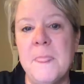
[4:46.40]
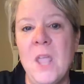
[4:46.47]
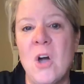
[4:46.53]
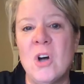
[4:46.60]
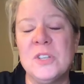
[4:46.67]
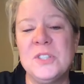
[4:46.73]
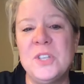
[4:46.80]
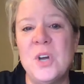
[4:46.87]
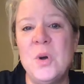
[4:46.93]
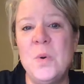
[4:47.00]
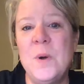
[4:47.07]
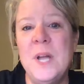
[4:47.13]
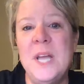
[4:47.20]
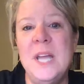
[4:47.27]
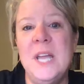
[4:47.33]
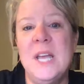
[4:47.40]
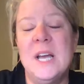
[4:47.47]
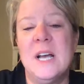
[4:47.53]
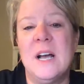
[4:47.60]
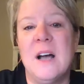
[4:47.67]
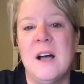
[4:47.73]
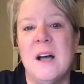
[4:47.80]
also
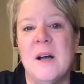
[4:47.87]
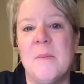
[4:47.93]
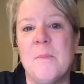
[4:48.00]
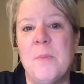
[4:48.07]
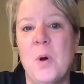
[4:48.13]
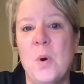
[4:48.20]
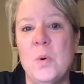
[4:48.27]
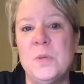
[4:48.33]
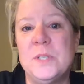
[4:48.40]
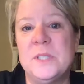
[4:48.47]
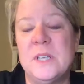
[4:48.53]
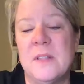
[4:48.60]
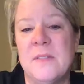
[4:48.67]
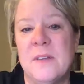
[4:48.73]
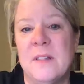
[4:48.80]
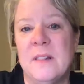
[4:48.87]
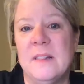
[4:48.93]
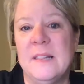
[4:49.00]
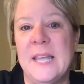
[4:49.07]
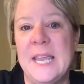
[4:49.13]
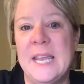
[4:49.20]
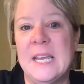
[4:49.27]
post the
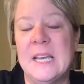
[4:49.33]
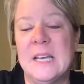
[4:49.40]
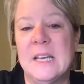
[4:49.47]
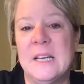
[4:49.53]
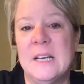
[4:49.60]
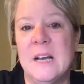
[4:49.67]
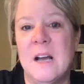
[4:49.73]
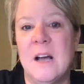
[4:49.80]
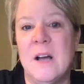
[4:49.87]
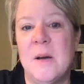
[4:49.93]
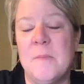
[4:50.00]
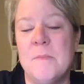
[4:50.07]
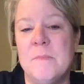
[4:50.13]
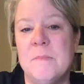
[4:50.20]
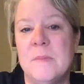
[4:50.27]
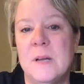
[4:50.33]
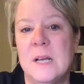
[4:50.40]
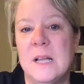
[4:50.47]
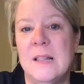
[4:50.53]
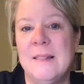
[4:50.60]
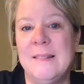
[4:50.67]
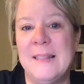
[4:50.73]
link
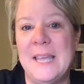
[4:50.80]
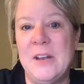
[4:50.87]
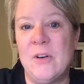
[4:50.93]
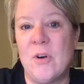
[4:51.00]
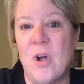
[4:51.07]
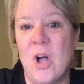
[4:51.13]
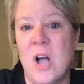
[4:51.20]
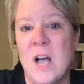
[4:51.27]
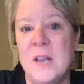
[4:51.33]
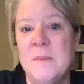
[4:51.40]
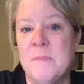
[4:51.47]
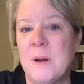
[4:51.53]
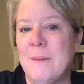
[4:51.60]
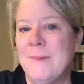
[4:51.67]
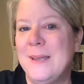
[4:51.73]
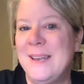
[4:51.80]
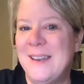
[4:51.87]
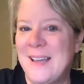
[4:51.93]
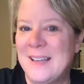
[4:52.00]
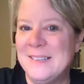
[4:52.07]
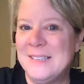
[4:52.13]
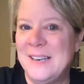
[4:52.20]
later on, probably
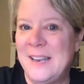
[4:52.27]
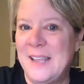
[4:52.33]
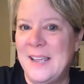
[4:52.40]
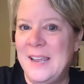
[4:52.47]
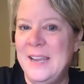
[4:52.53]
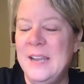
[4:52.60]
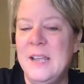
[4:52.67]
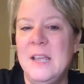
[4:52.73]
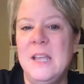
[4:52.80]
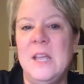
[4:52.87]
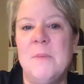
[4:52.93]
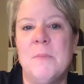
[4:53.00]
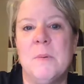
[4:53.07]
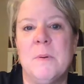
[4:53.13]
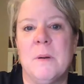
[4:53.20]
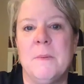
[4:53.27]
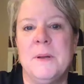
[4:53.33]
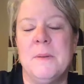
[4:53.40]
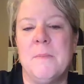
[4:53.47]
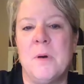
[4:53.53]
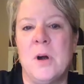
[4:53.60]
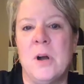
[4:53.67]
not today, but probably
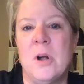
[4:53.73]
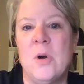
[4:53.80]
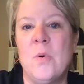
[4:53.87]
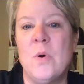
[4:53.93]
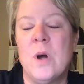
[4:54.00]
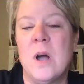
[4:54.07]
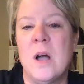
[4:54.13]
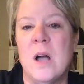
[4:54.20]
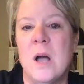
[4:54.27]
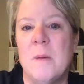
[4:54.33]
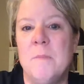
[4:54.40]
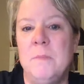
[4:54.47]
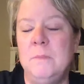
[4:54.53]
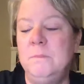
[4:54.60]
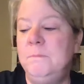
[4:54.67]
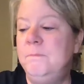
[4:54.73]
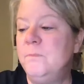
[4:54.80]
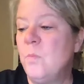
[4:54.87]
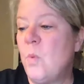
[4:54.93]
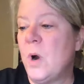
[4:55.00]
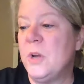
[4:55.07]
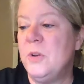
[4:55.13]
tomorrow,
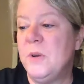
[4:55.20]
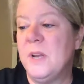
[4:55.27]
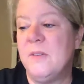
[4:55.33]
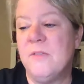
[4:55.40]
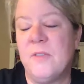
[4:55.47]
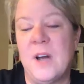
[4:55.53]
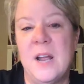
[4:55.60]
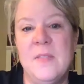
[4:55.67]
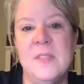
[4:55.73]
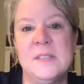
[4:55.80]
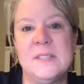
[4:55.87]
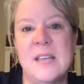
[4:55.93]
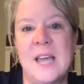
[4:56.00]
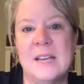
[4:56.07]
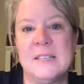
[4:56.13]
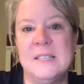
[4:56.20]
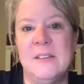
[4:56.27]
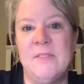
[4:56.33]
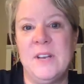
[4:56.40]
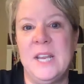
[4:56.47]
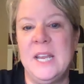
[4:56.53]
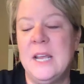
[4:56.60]
where you can find this
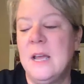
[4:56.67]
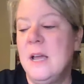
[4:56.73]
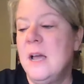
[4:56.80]
activity.